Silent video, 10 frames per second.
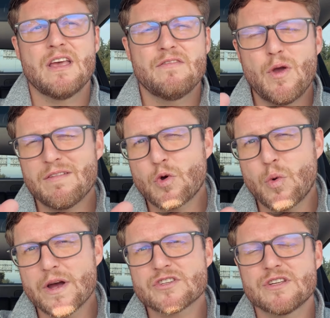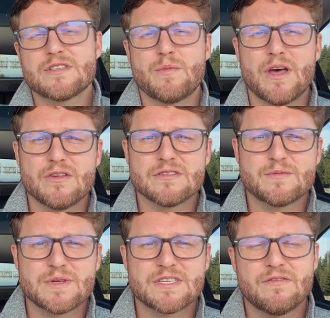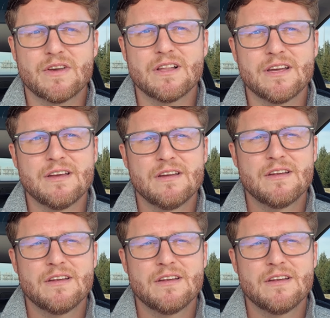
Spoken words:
If you have questions about those specifically,